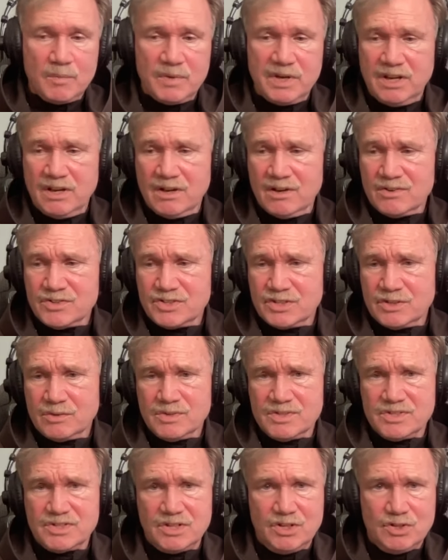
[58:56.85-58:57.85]
but he also
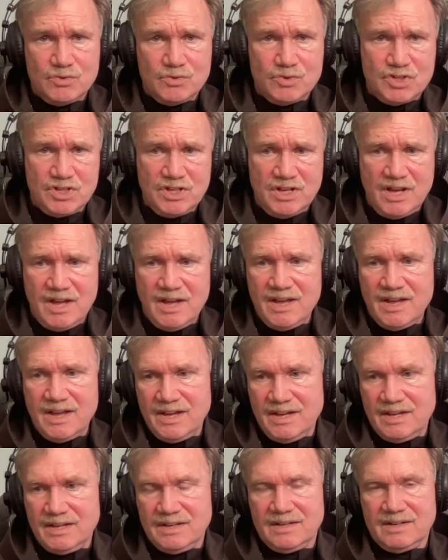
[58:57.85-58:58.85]
was at UGA.